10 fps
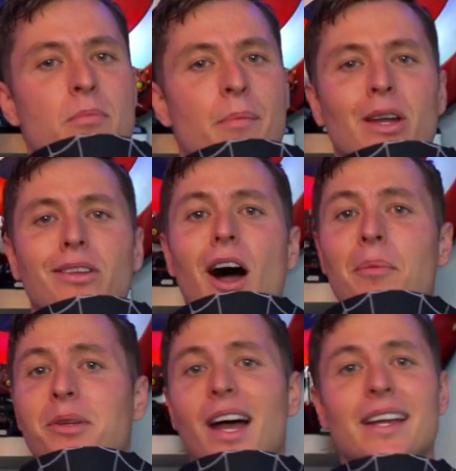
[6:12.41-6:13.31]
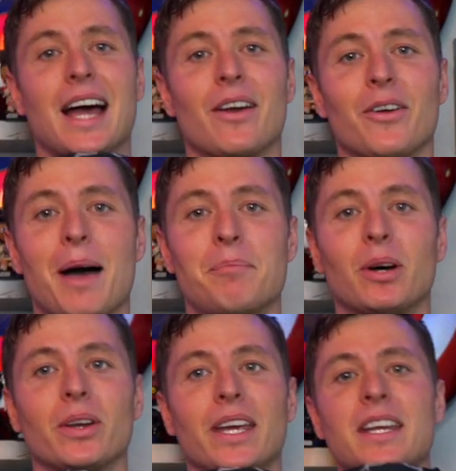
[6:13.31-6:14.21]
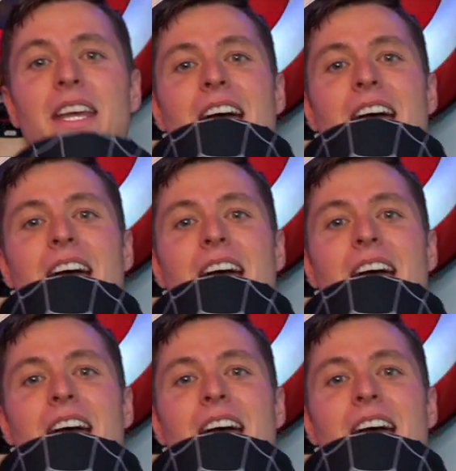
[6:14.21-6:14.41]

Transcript: Remember, he's upside down on that building,